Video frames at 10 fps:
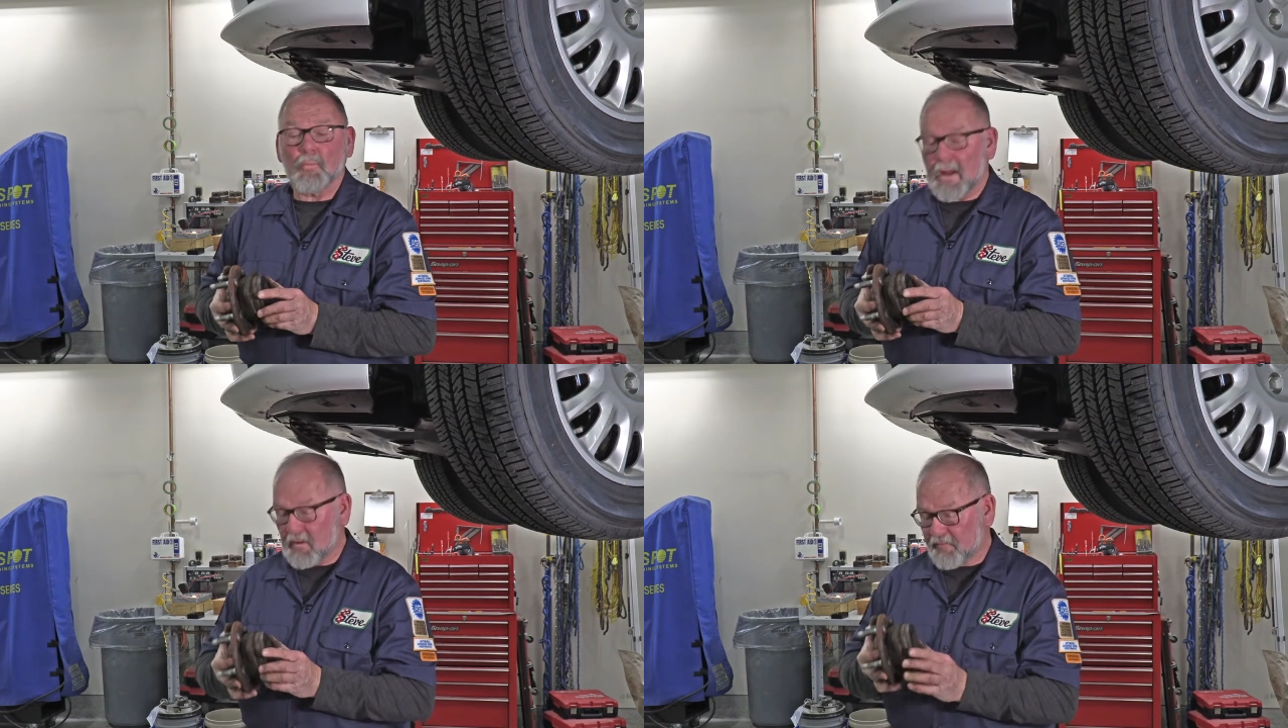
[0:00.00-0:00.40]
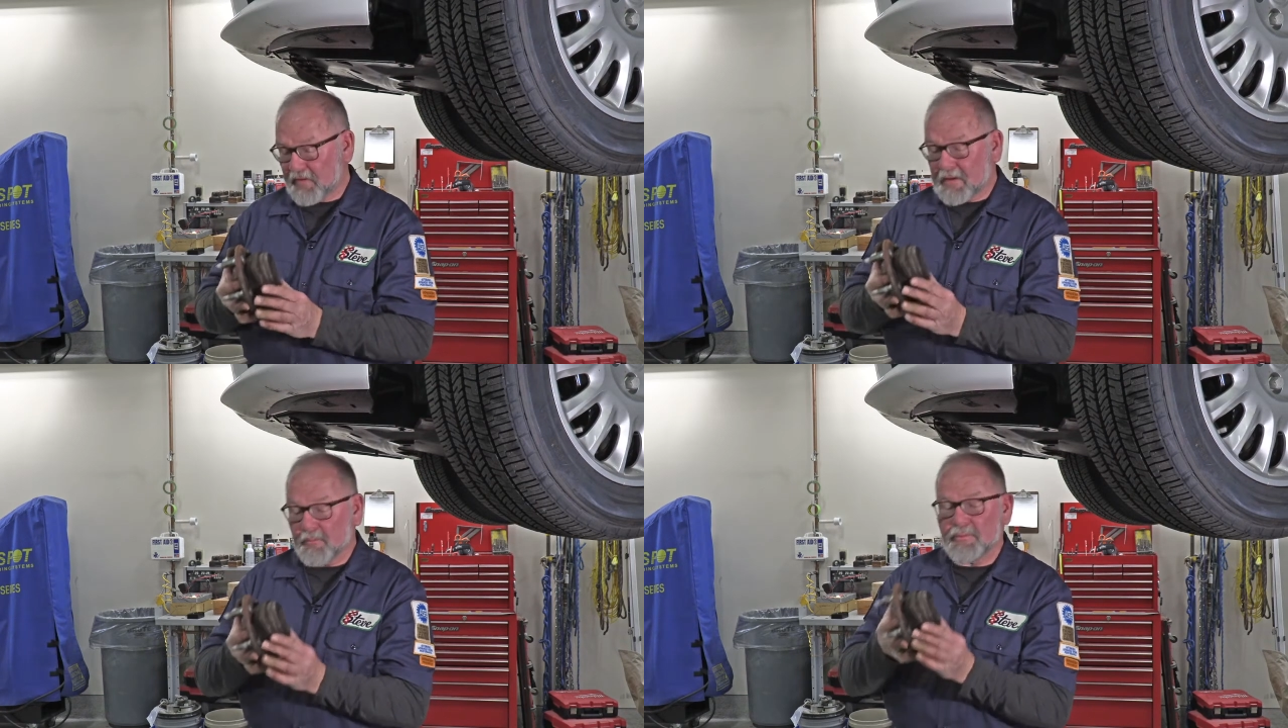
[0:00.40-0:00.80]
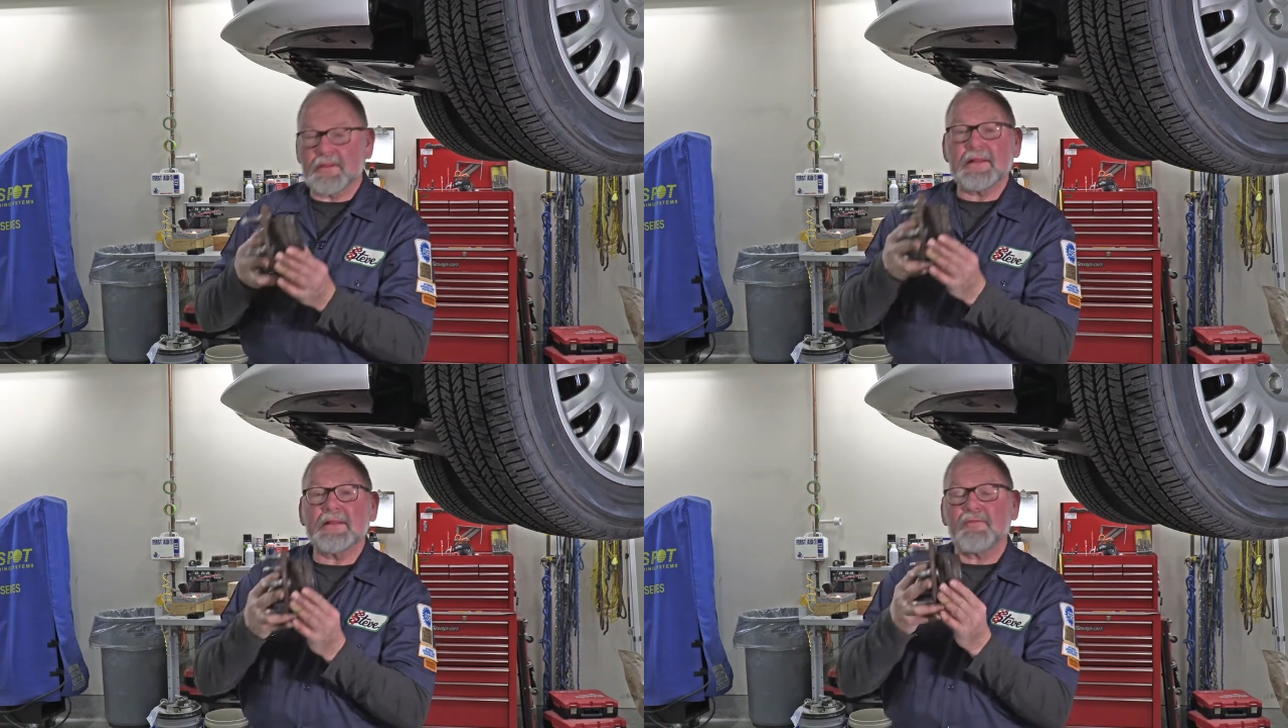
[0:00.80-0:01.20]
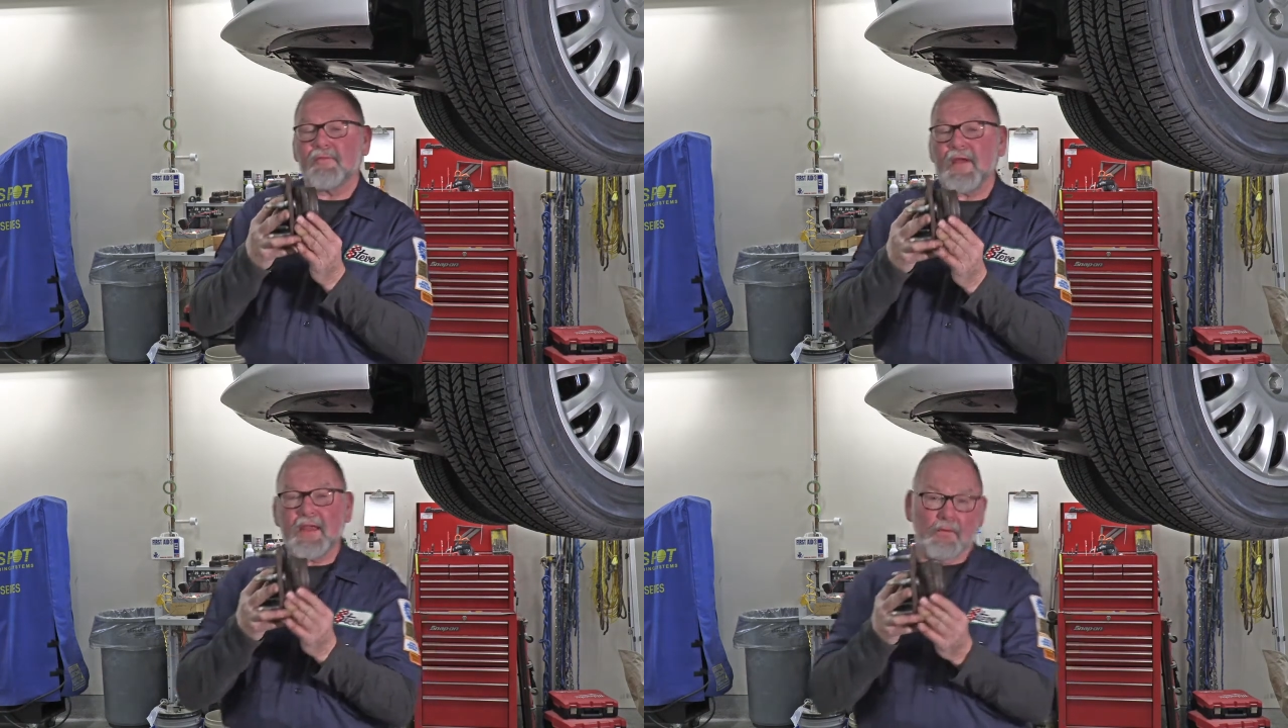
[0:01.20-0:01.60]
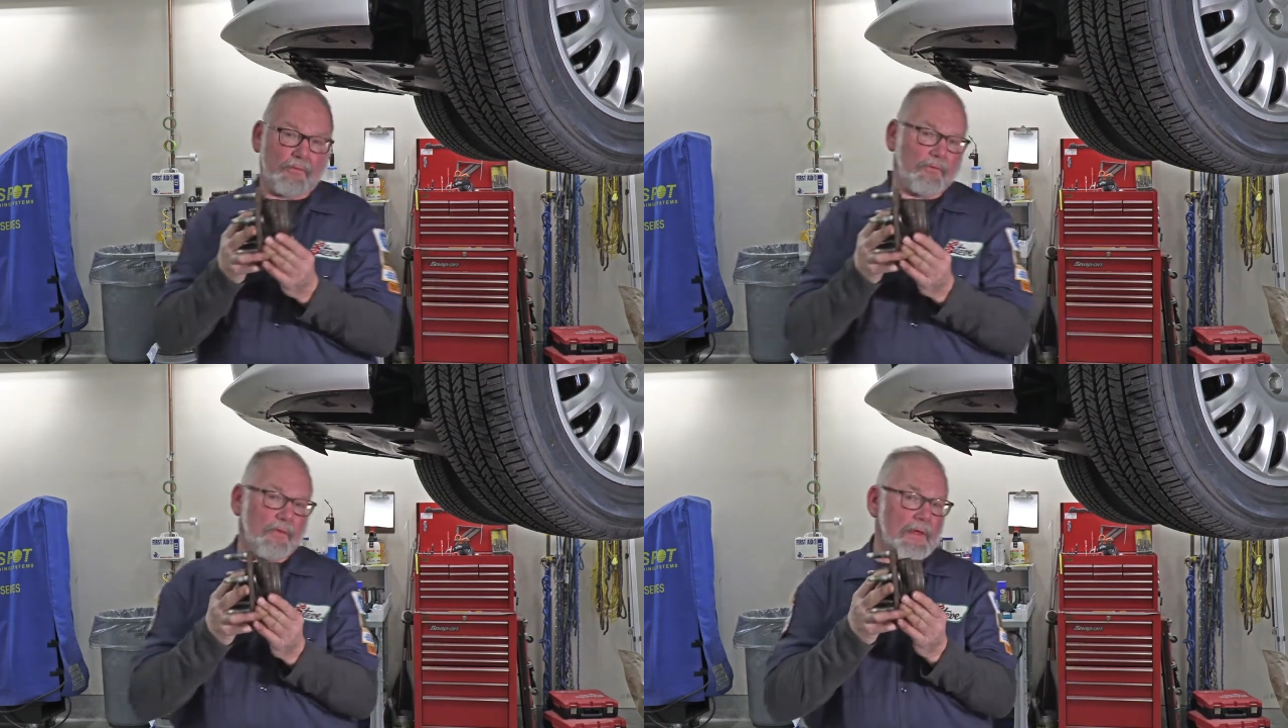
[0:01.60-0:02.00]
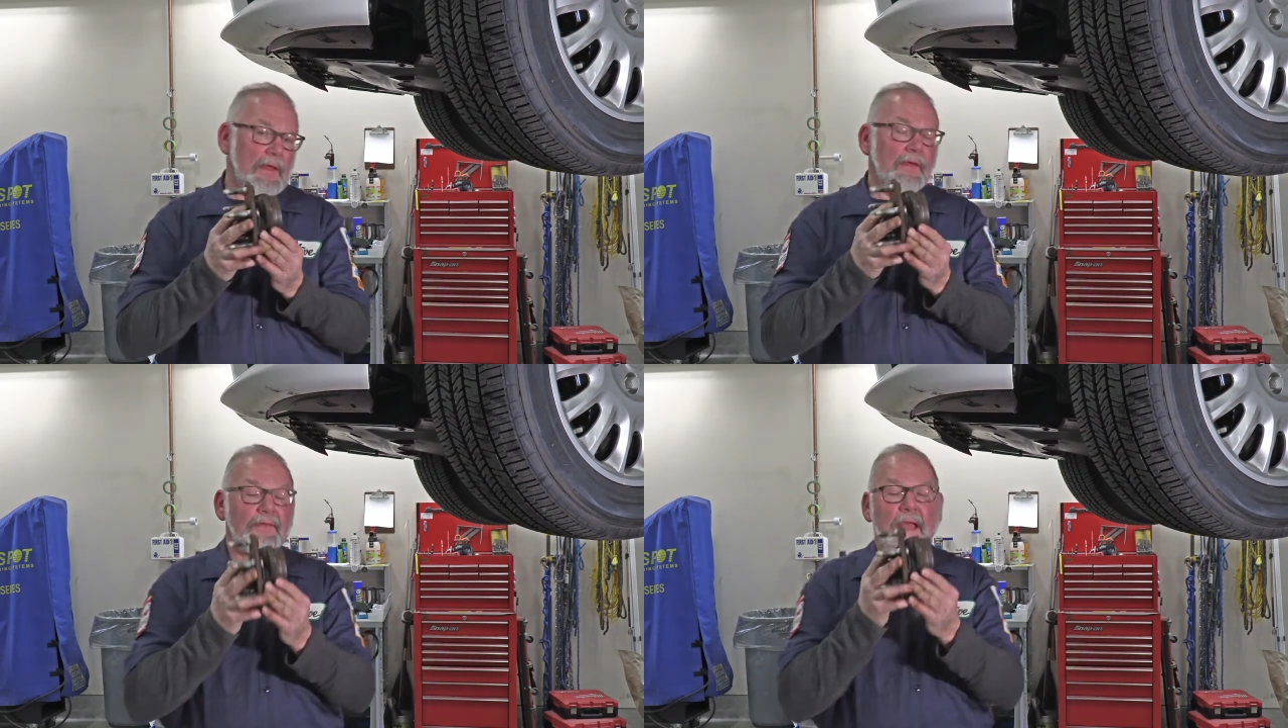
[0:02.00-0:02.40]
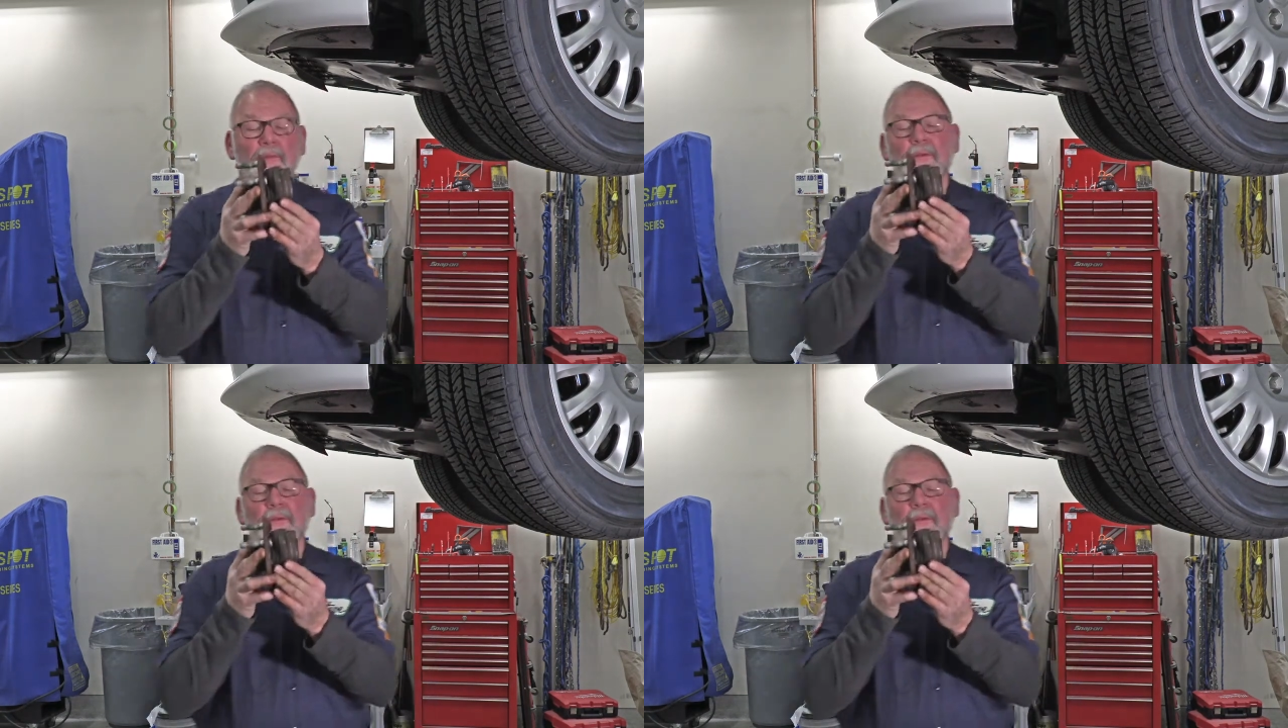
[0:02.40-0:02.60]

Well, if it completely fails, that